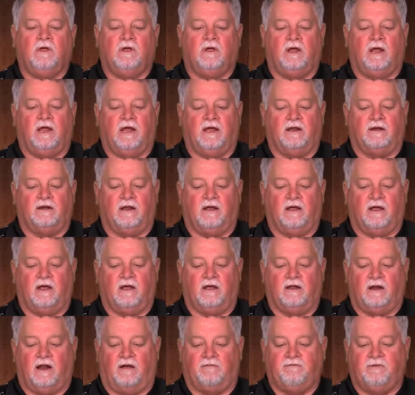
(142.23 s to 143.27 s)
and
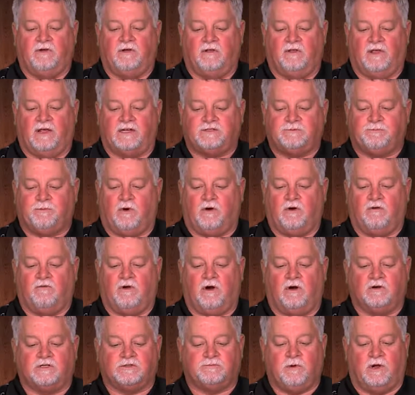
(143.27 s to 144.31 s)
I feel that's part of
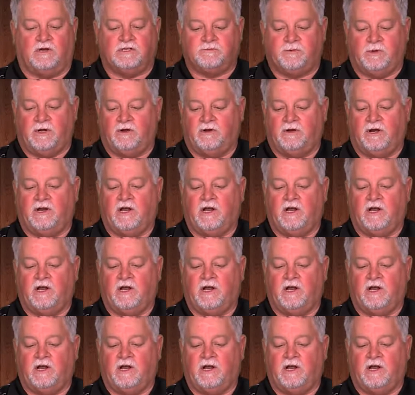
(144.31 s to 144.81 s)
our responsibility